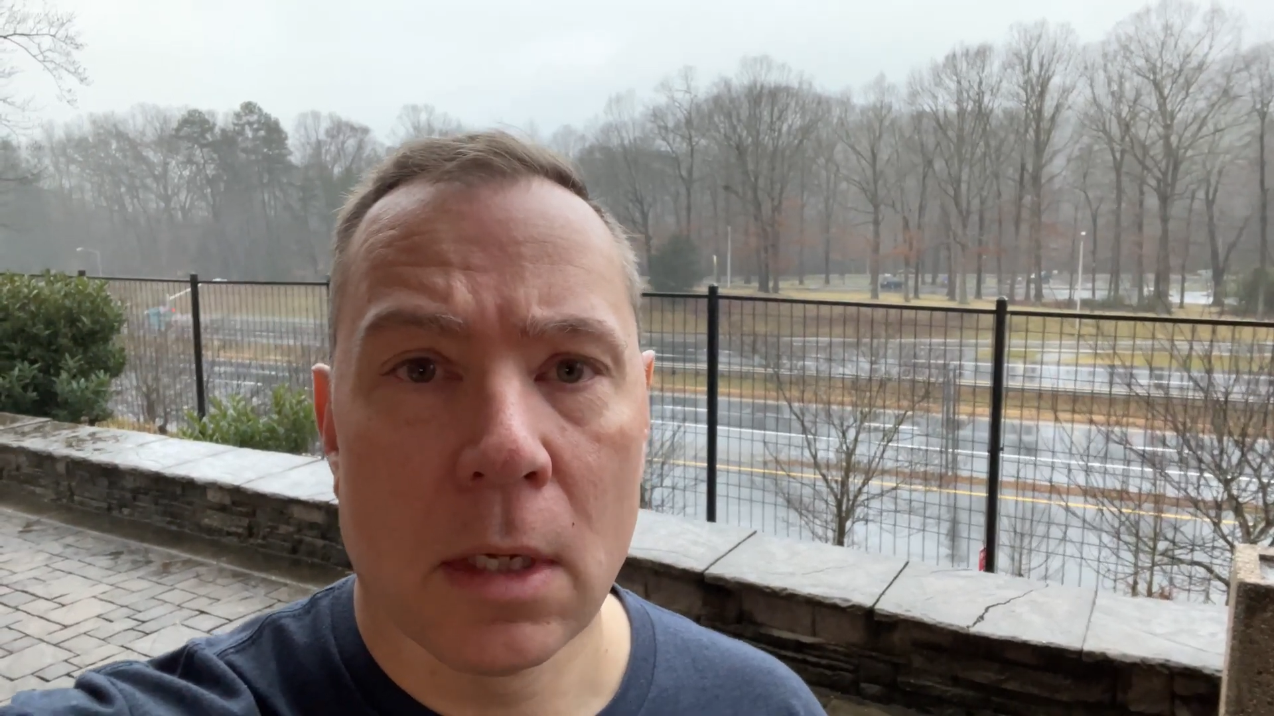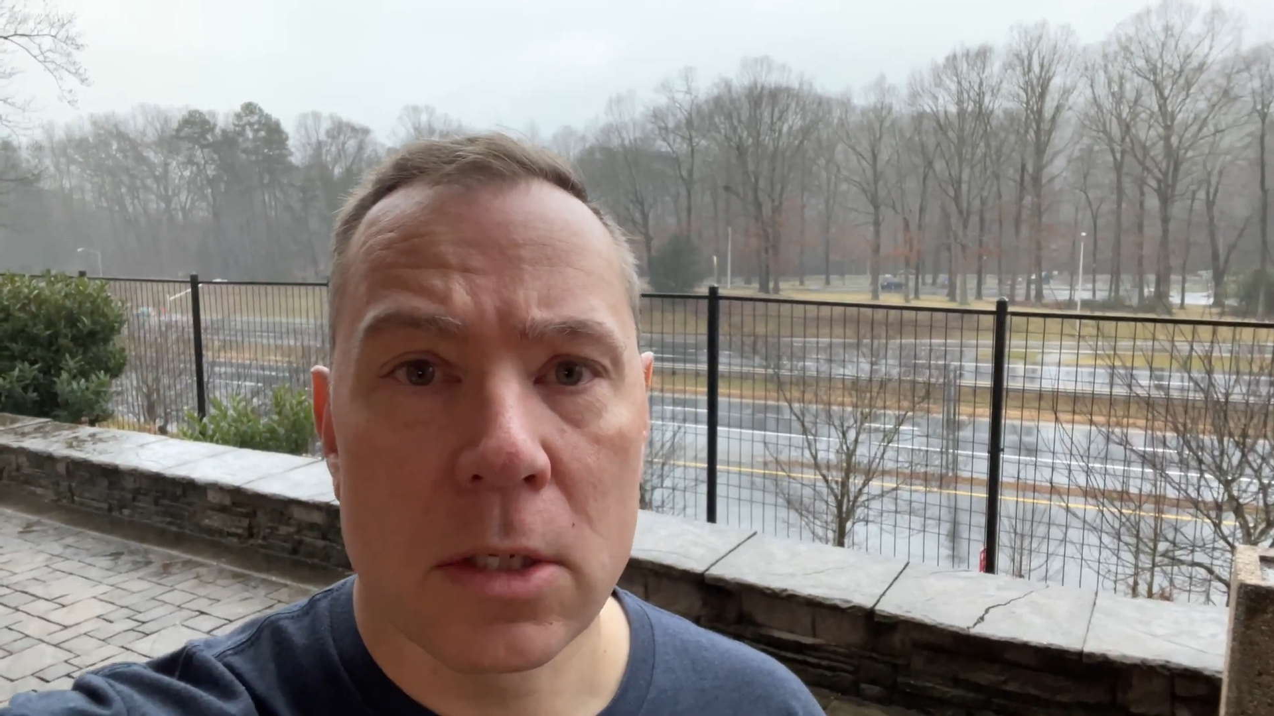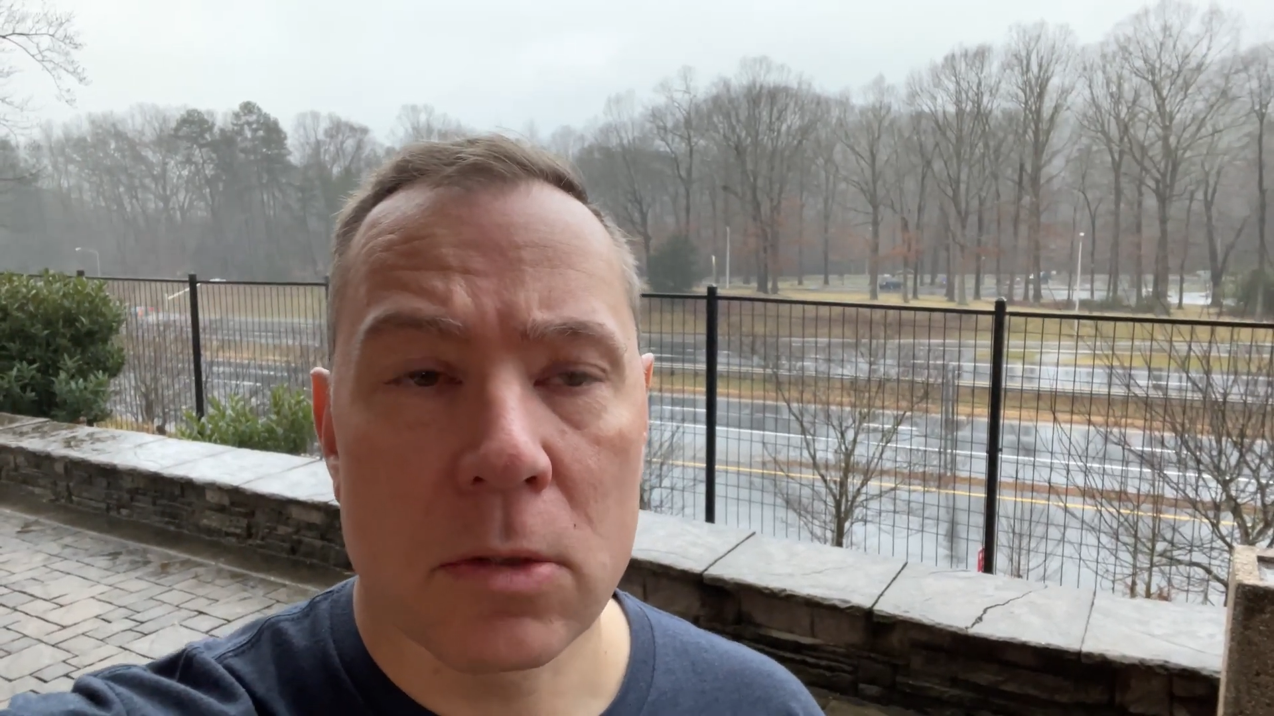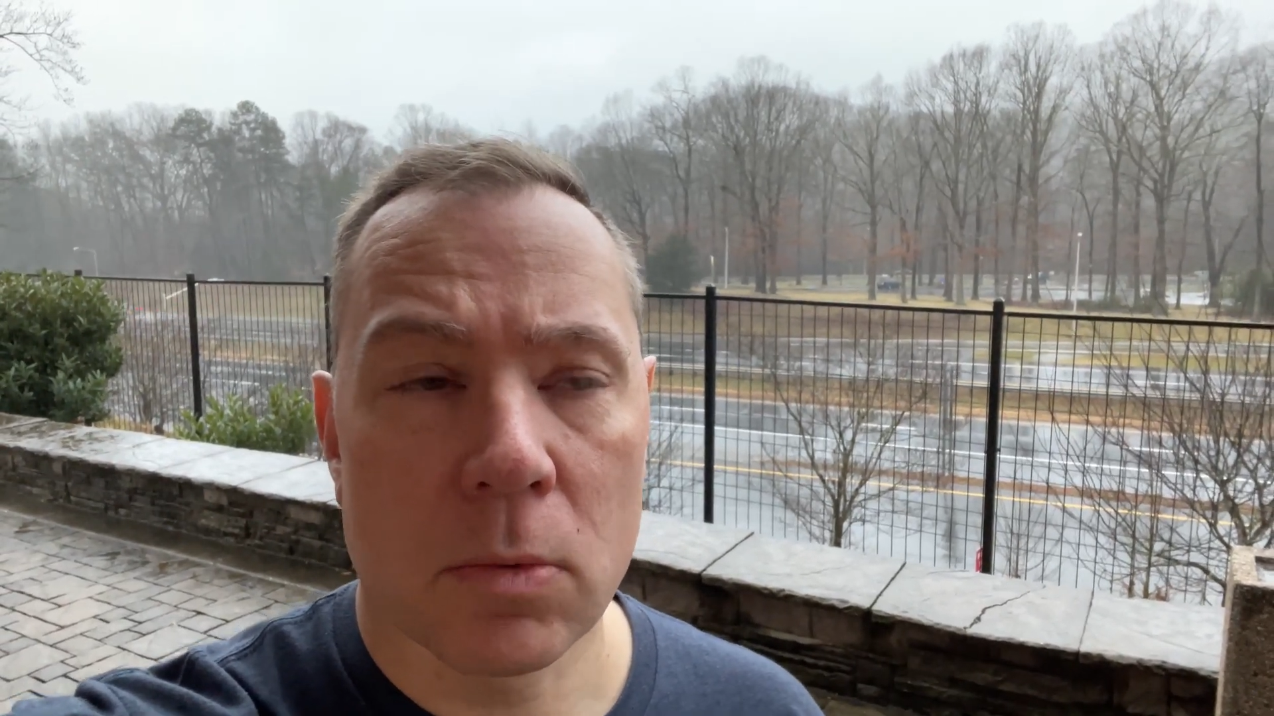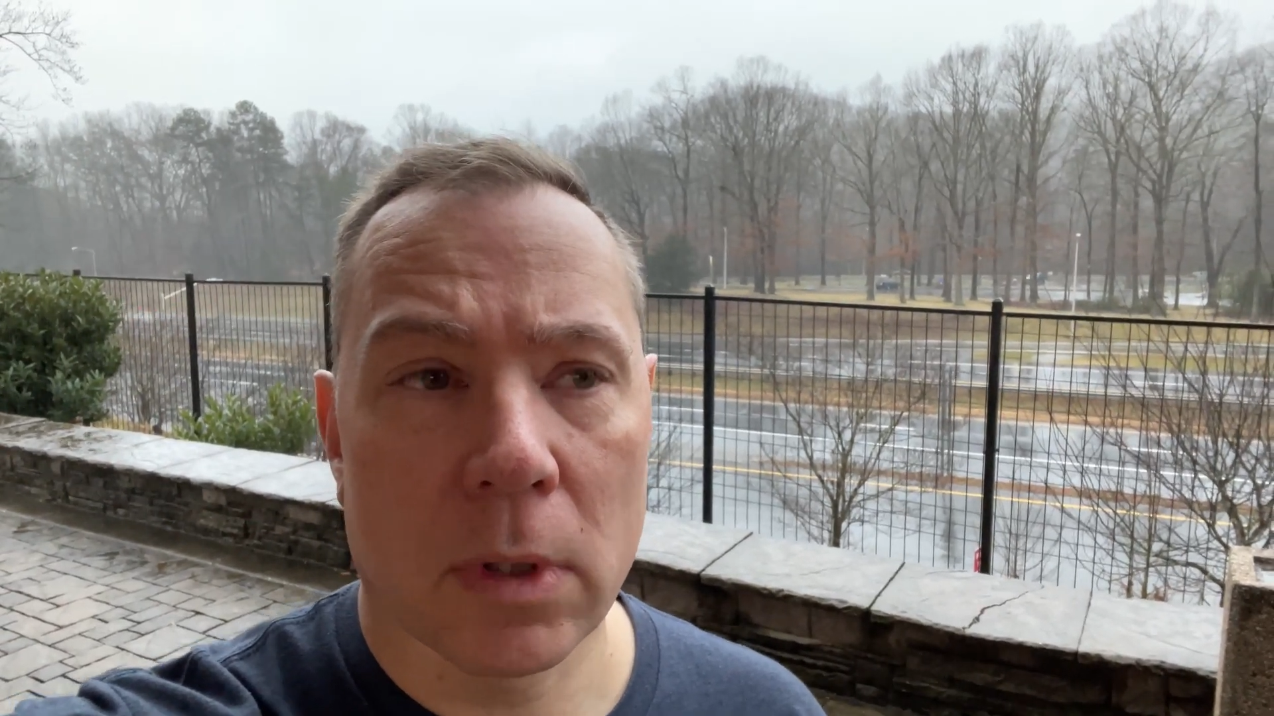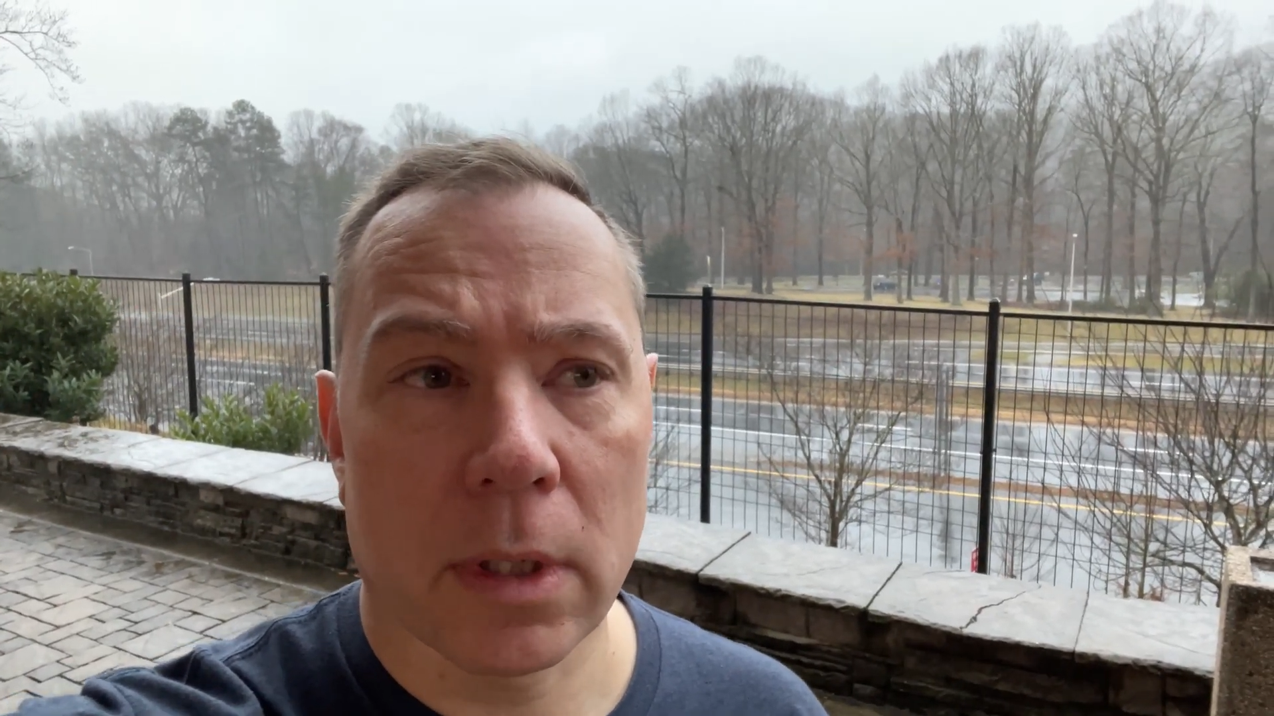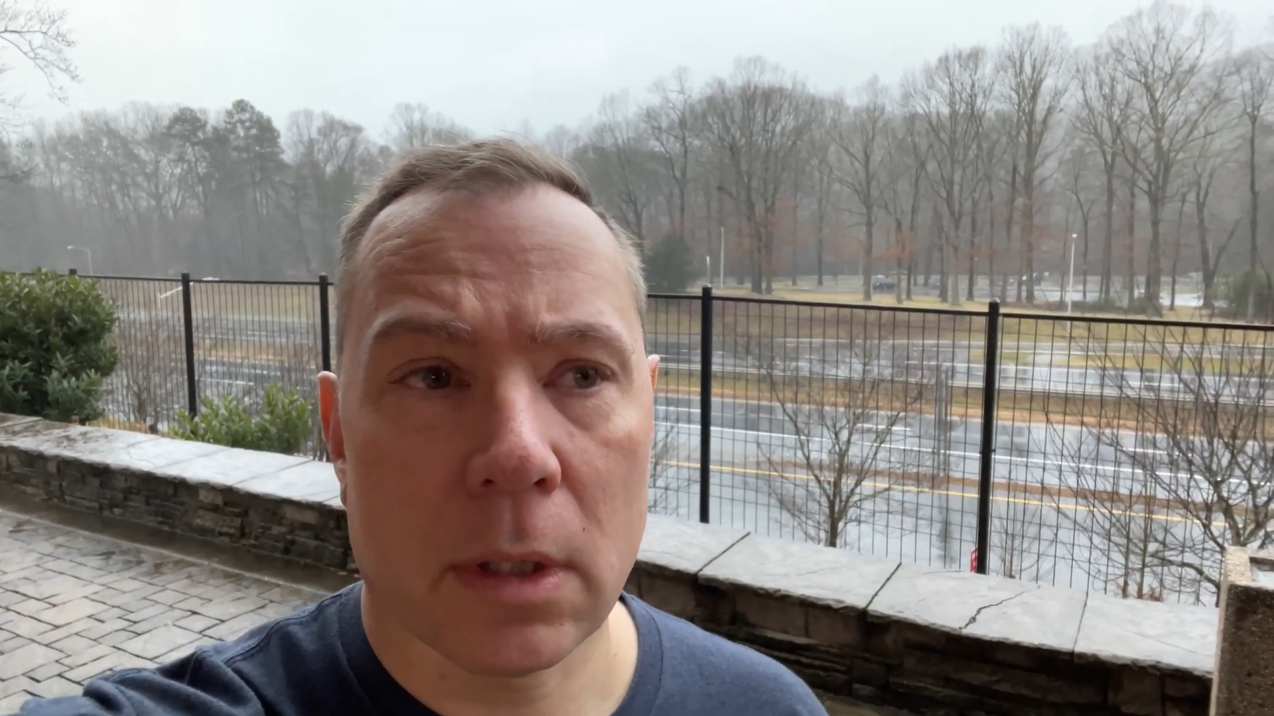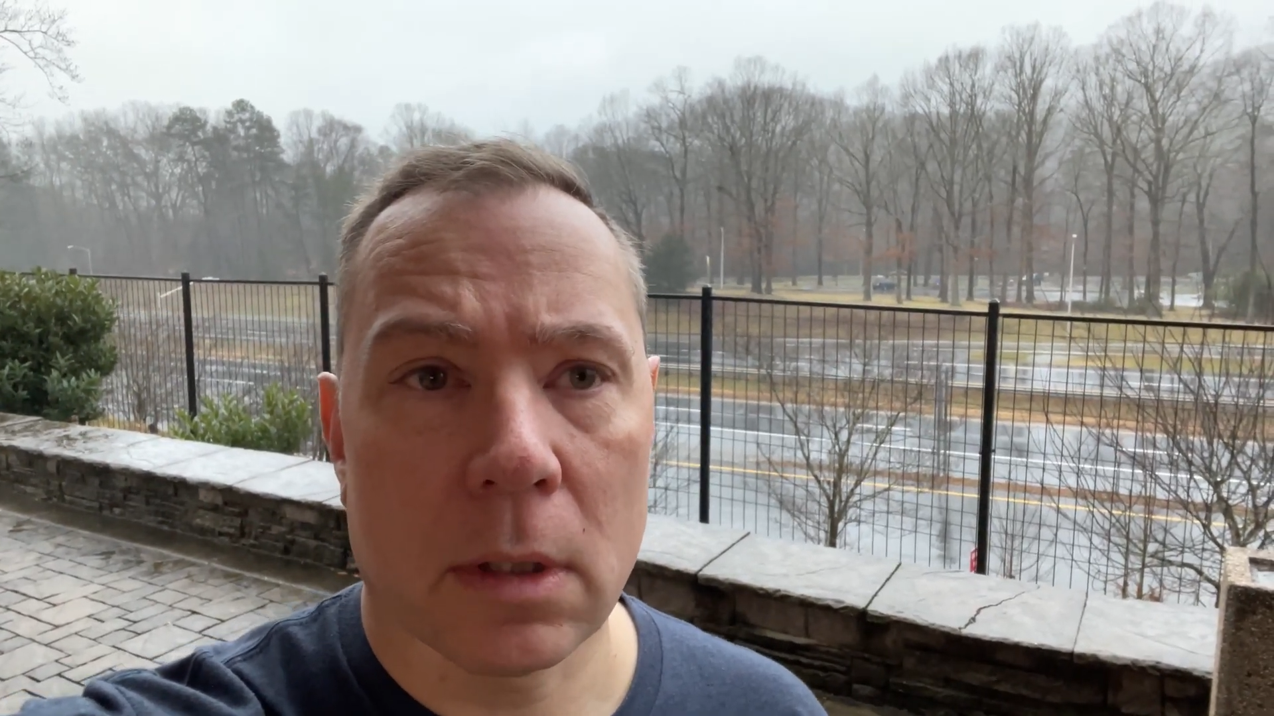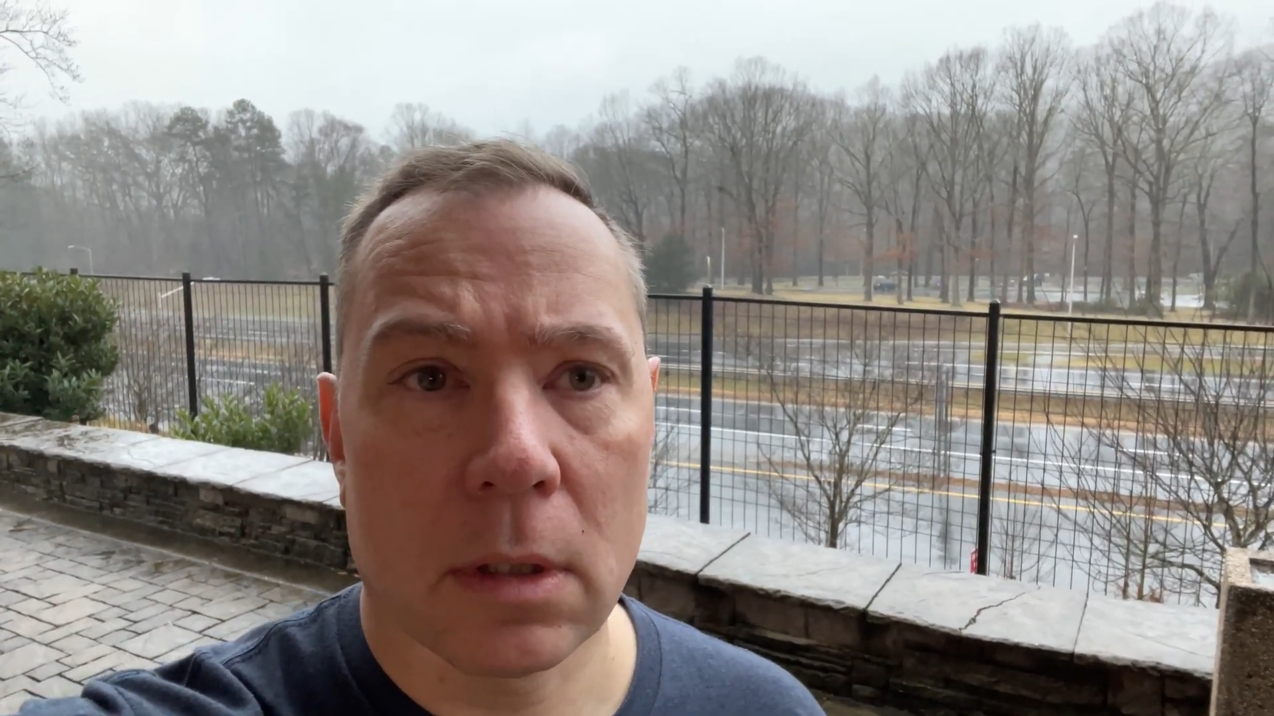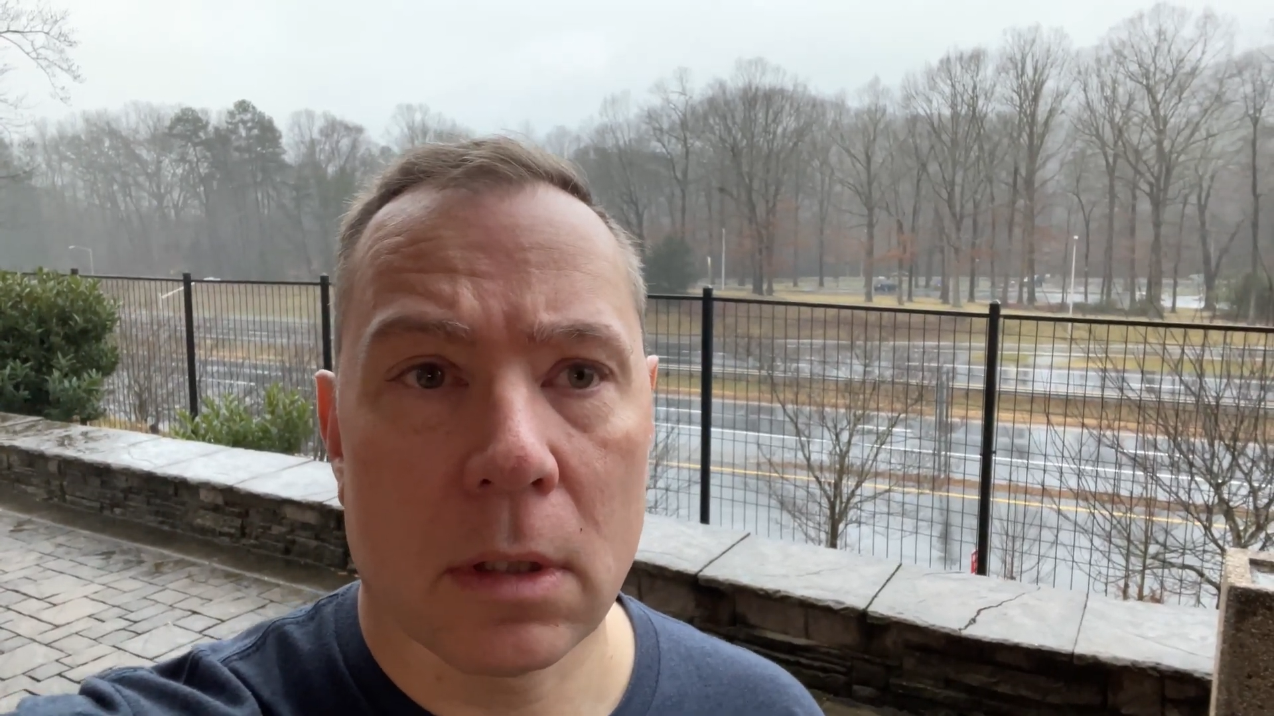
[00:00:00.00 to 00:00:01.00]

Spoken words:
It's a really